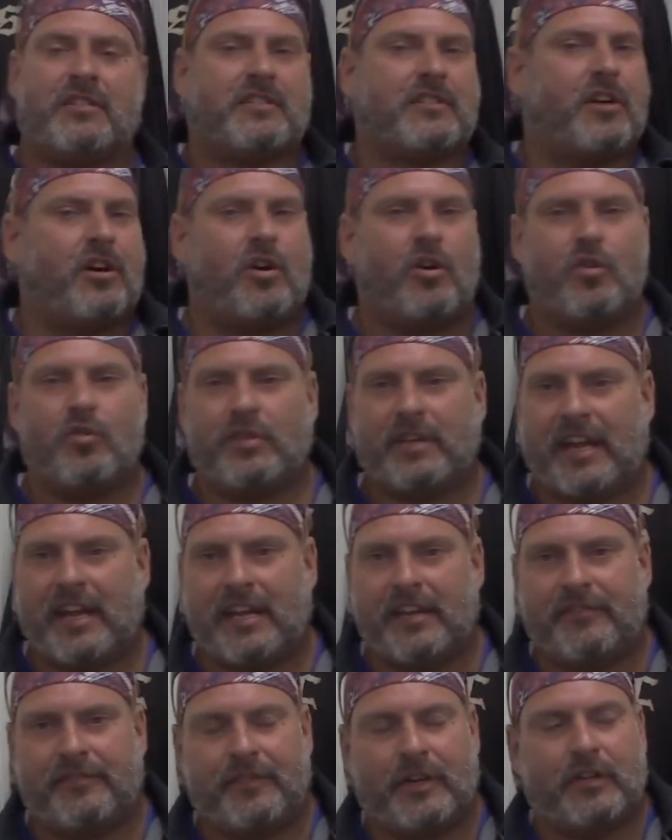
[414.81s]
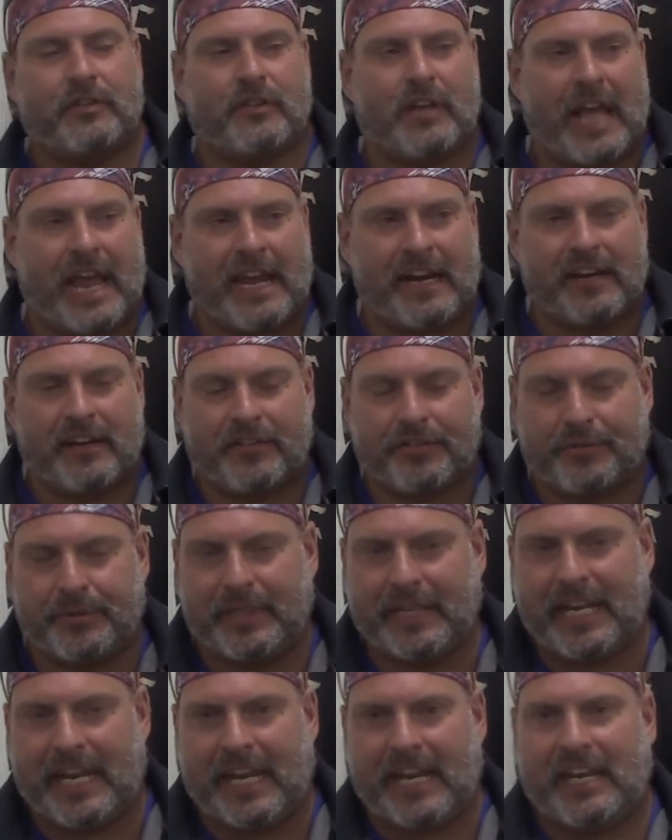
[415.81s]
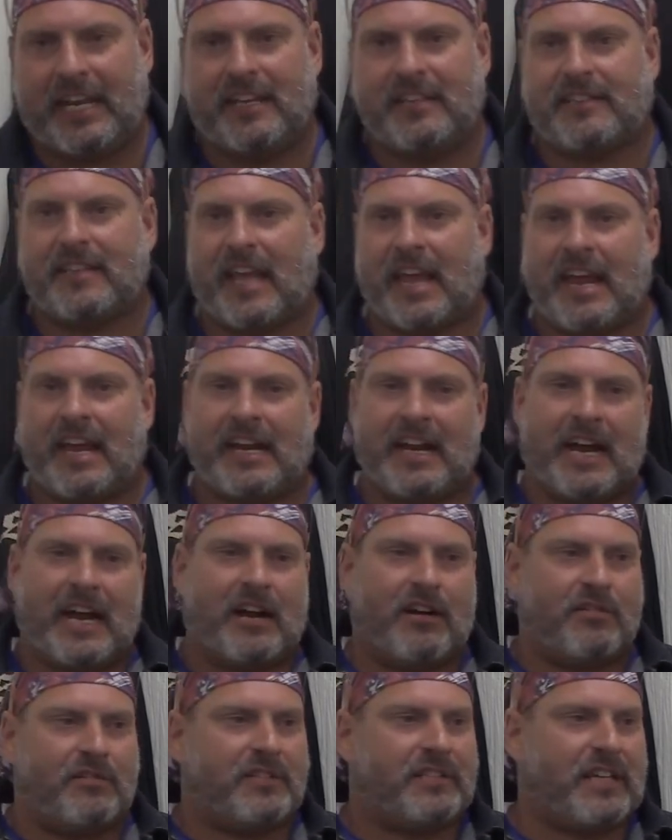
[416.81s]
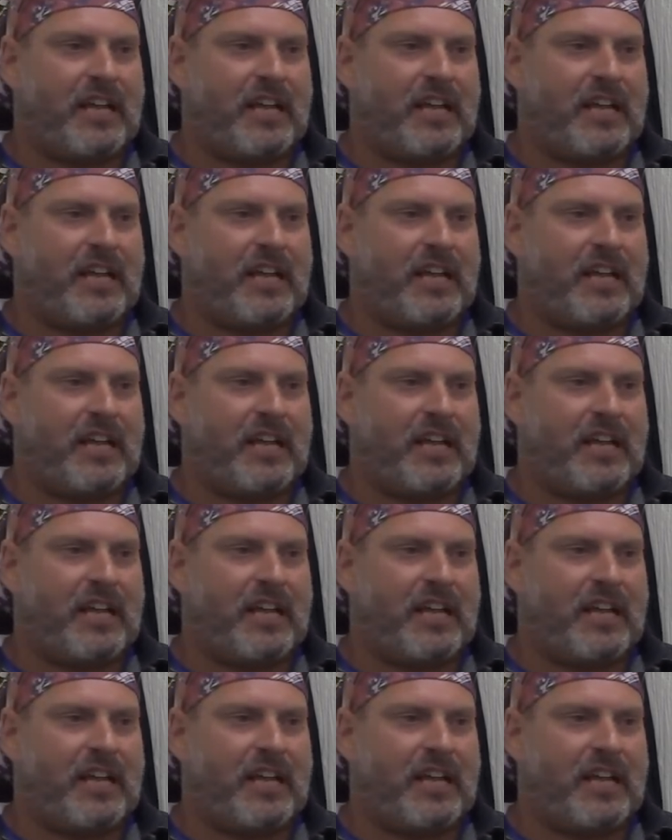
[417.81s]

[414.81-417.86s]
It's a whole day, eight three days, eight hours.